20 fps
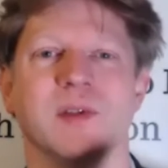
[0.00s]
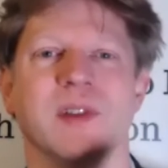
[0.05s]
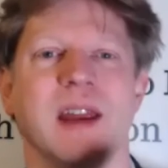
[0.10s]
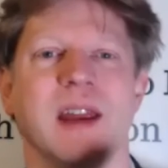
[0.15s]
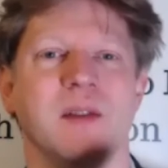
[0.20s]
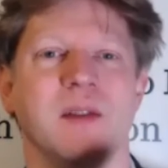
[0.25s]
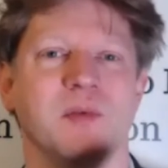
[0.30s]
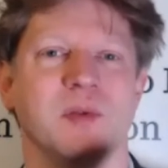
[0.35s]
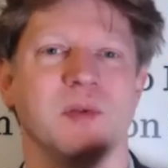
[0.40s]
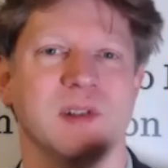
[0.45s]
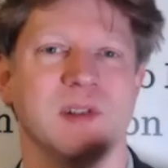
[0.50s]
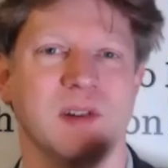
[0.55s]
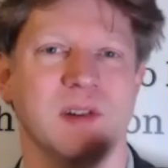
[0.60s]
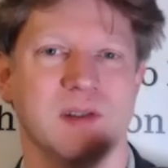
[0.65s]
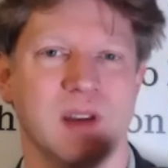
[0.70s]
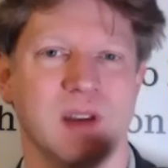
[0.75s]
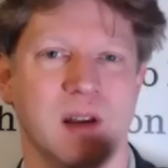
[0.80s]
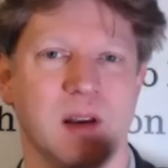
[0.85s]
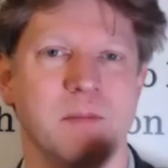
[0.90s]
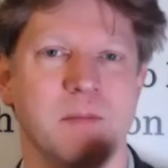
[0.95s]
They
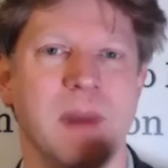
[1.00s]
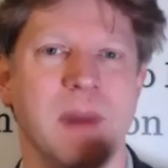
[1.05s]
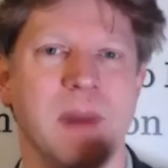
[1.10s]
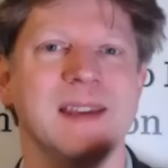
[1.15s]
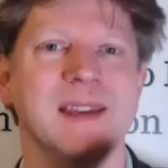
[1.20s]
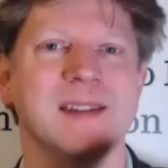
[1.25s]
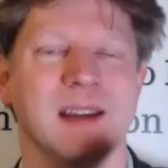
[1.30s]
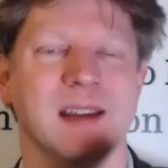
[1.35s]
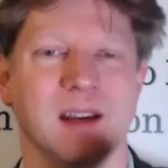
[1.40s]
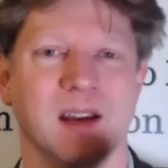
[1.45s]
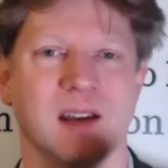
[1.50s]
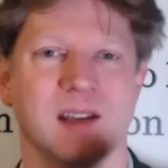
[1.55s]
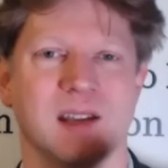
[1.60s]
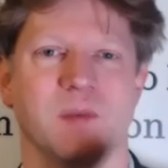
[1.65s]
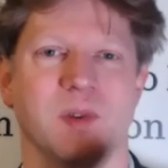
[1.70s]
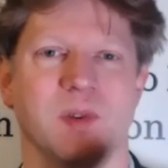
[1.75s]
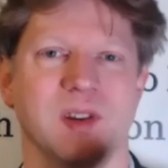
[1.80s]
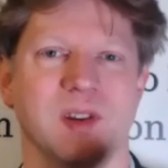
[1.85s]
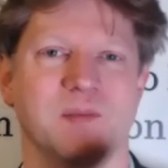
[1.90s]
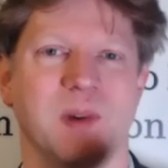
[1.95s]
produce an amazing
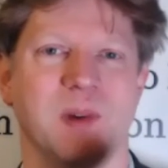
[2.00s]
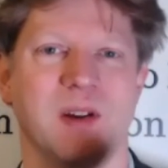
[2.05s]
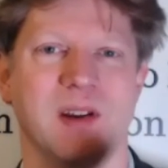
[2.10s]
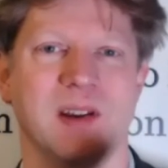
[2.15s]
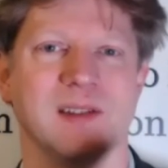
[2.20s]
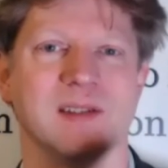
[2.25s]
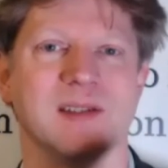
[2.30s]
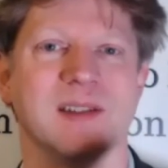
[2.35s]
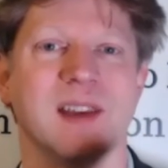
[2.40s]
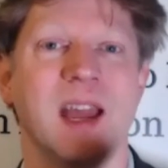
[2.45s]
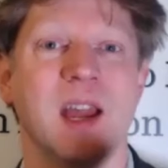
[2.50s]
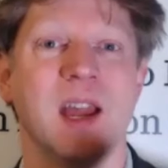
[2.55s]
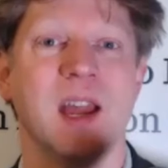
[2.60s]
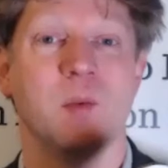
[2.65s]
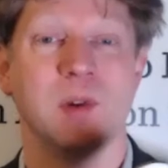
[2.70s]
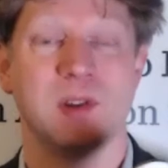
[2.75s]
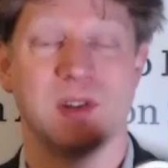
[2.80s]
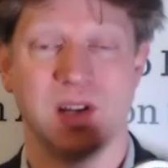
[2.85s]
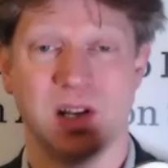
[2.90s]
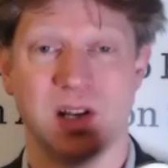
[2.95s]
customer experience,
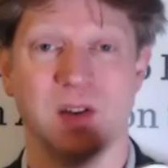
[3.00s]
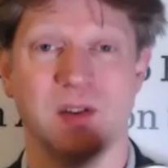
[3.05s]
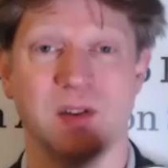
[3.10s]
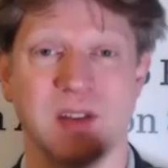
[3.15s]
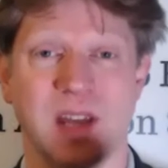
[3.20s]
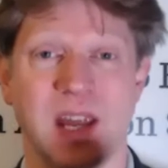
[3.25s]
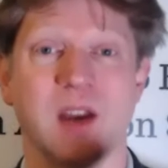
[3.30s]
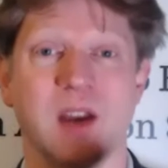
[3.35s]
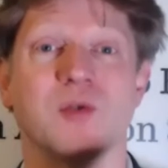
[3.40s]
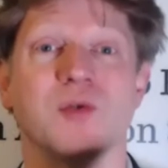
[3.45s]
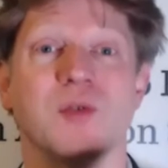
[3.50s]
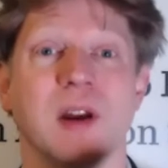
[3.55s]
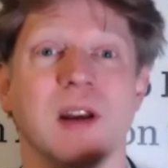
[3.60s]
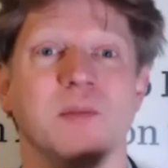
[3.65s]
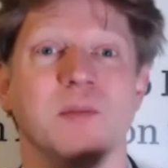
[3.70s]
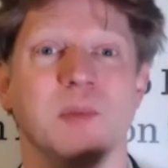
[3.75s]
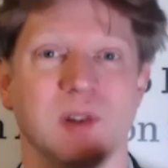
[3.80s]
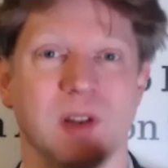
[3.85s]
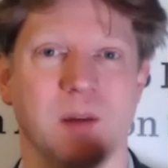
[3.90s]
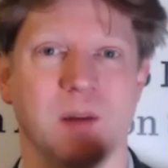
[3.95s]
which includes
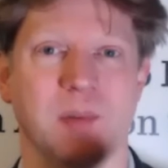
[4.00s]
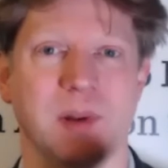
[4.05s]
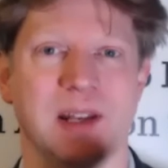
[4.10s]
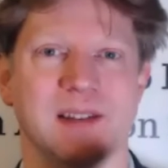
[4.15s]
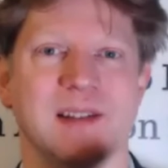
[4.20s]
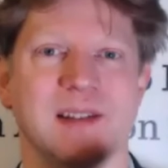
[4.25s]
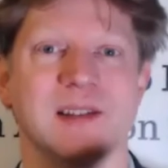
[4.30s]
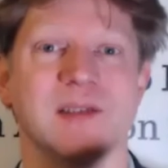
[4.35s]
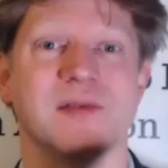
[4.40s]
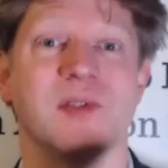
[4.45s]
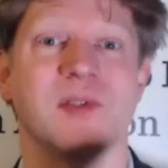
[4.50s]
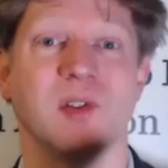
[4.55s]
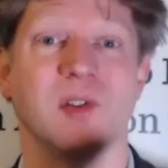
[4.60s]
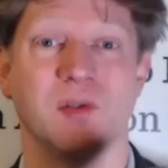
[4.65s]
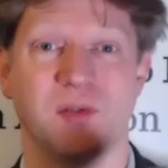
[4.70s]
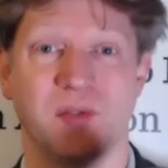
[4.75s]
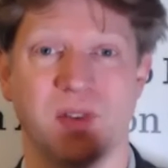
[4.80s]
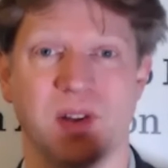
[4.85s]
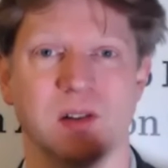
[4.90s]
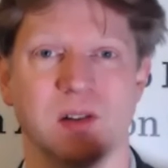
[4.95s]
incredible ability to
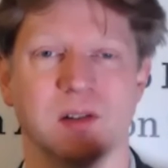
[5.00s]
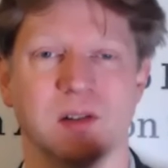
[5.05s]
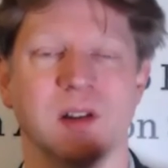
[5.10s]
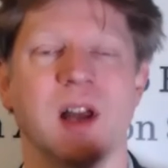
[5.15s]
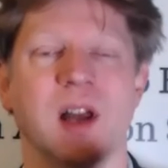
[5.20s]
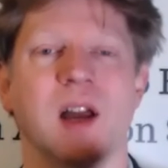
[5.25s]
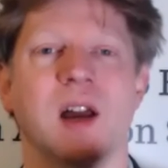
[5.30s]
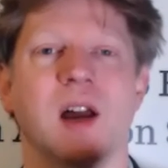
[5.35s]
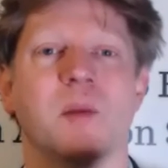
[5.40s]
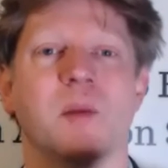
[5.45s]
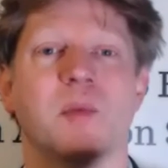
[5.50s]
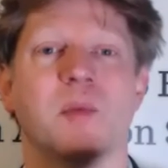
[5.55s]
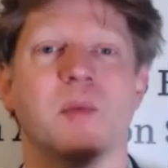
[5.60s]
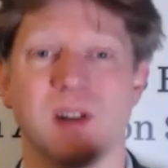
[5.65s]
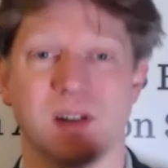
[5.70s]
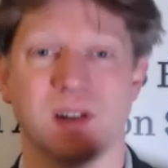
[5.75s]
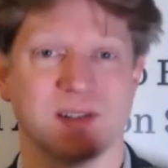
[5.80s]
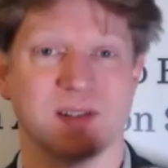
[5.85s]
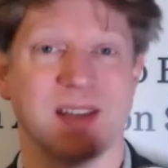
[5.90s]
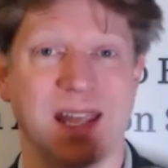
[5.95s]
fulfill
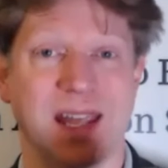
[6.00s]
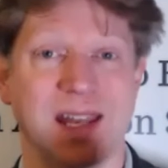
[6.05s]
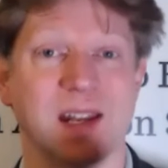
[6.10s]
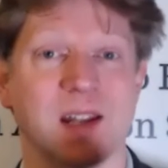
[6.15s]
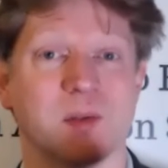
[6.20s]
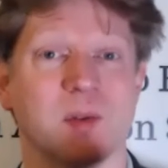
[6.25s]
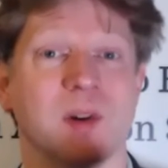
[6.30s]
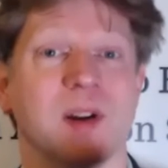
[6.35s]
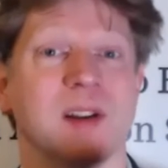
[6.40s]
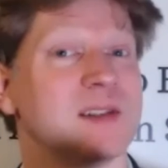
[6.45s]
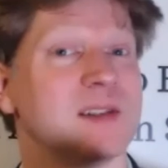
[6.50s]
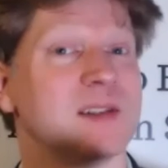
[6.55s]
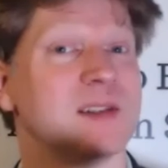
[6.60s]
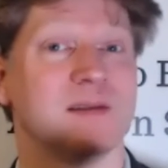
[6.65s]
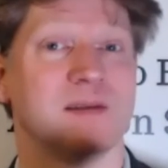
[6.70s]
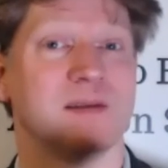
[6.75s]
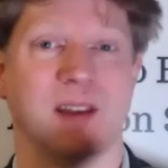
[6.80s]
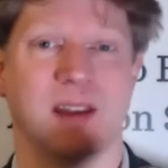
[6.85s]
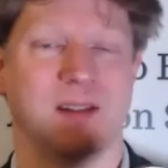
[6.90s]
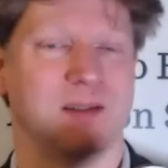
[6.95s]
products. In other words,
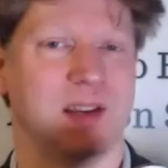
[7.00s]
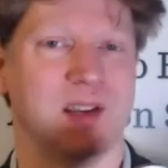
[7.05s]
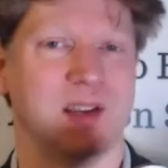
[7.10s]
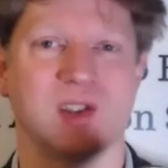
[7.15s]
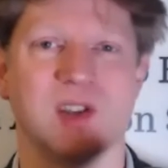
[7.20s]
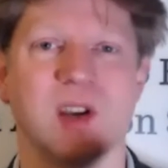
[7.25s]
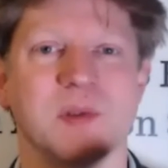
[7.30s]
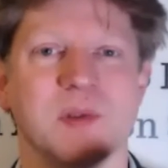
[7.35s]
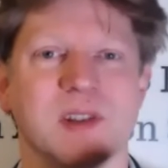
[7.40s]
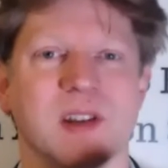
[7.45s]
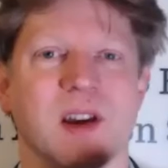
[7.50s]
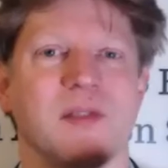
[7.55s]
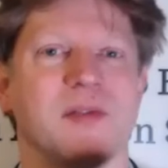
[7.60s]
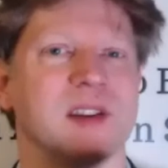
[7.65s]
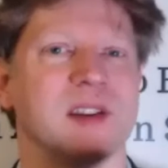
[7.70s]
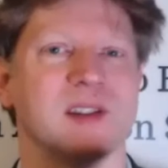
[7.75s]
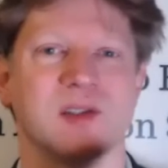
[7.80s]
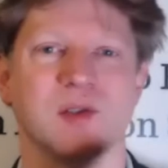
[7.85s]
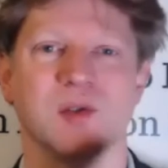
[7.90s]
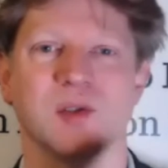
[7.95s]
they ship stuff,
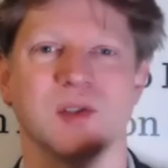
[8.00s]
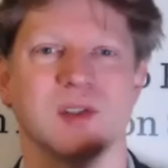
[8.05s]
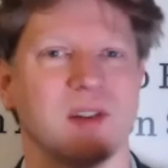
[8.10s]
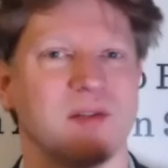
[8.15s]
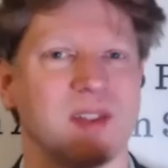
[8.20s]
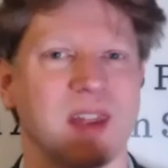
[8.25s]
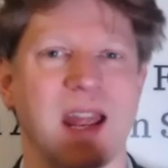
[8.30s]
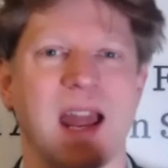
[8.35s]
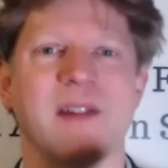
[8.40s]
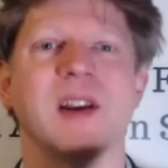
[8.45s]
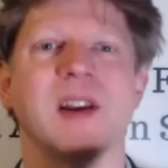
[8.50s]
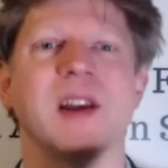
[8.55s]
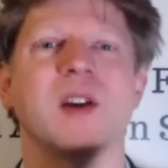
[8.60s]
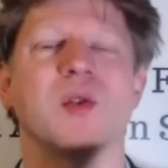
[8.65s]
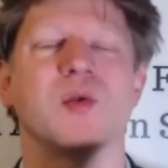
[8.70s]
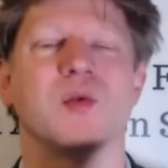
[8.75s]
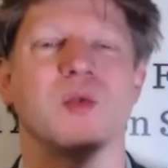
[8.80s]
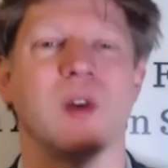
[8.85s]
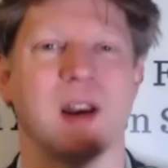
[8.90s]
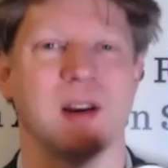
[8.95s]
they store stuff, they have an
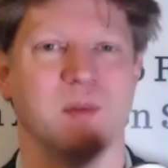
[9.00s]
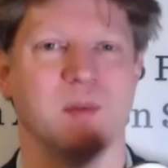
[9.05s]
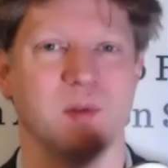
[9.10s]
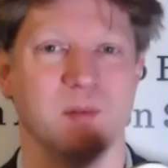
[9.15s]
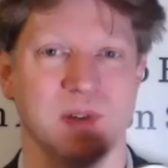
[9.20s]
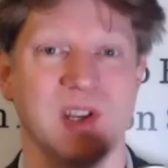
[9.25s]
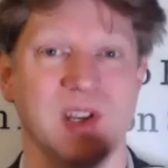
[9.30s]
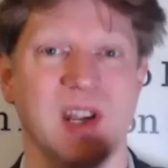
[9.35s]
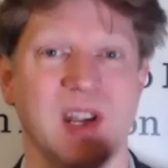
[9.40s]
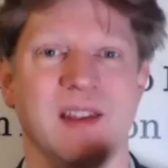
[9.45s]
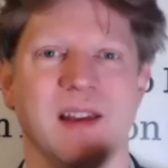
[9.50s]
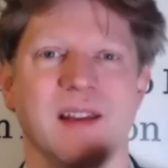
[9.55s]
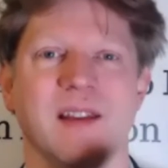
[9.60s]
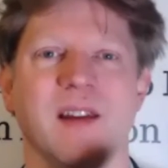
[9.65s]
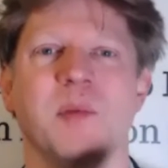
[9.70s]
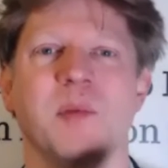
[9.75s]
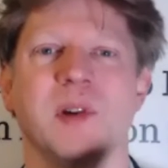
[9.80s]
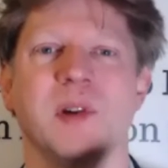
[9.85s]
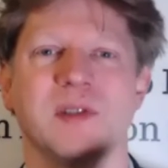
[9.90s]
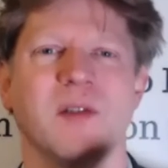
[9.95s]
incredible machine that they
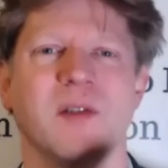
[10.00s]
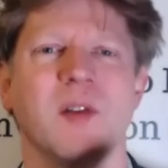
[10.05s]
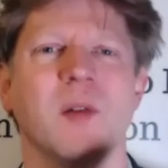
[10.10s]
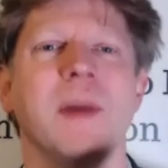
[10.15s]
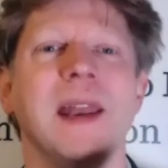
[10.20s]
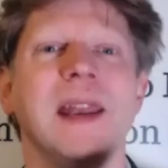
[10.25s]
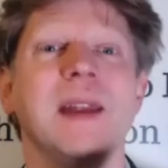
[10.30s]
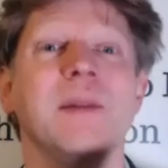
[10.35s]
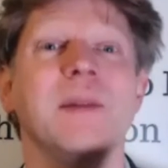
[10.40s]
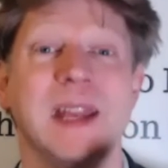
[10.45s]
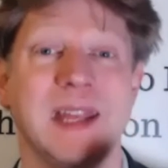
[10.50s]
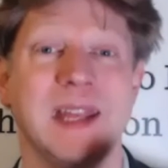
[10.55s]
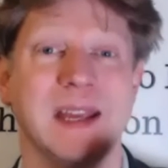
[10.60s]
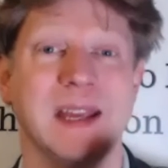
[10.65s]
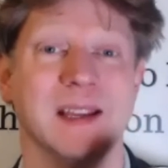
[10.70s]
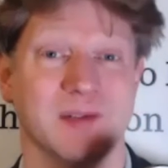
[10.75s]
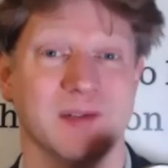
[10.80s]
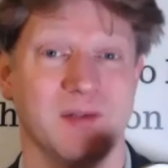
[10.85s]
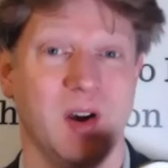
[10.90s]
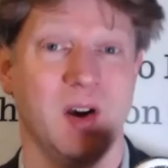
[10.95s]
built over many, many
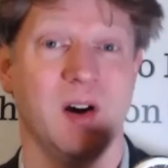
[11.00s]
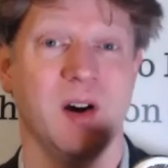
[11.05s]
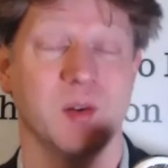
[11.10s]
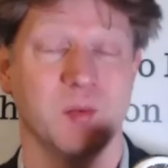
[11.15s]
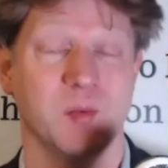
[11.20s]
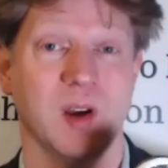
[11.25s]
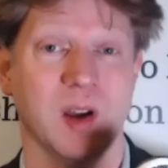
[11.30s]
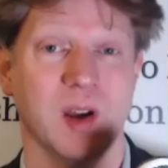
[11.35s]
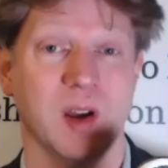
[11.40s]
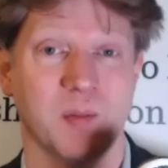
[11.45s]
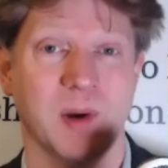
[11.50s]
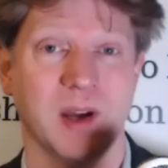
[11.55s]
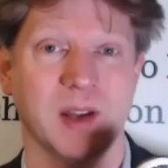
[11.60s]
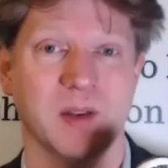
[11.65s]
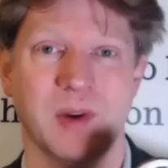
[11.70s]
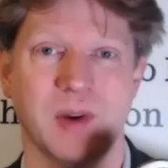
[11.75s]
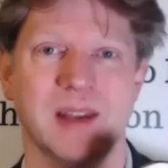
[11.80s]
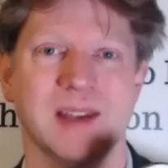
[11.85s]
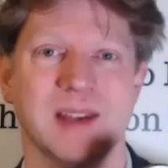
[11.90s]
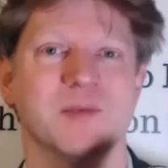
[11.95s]
years of hard work, by the
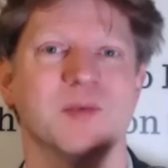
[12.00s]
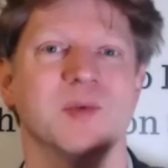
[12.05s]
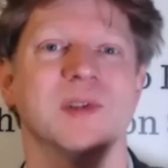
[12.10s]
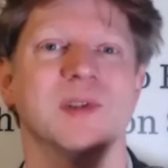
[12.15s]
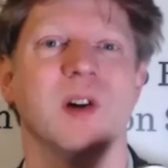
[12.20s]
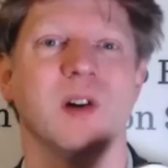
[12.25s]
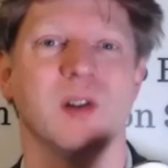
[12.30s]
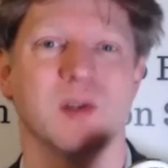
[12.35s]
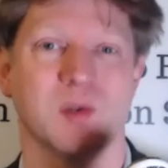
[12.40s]
way. This was not